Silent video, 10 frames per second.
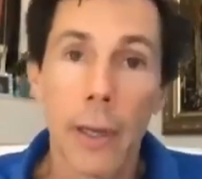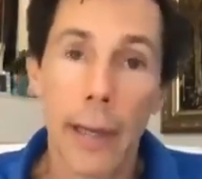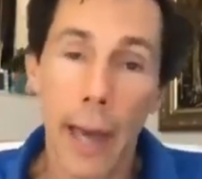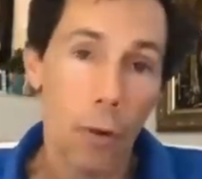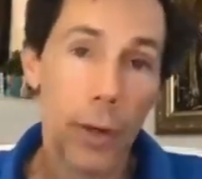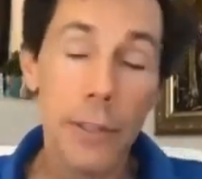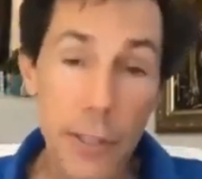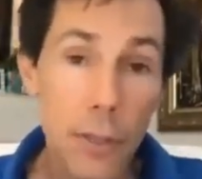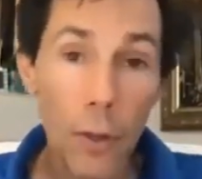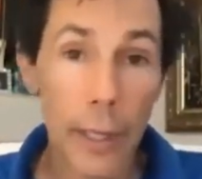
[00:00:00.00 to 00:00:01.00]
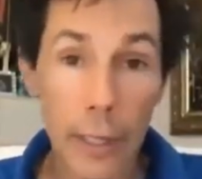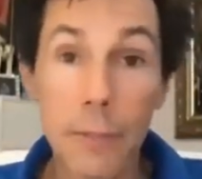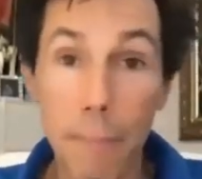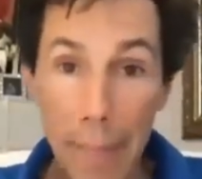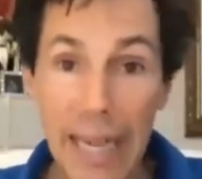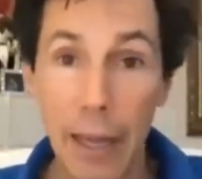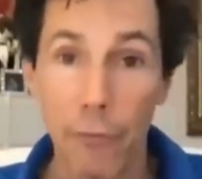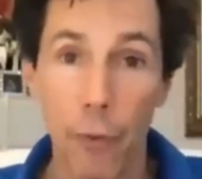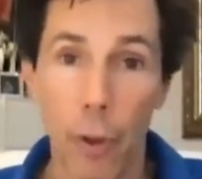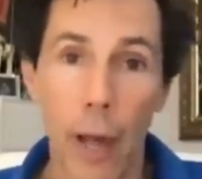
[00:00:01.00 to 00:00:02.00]
Now, it still is
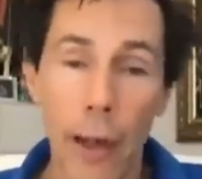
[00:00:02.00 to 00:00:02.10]
meaningful.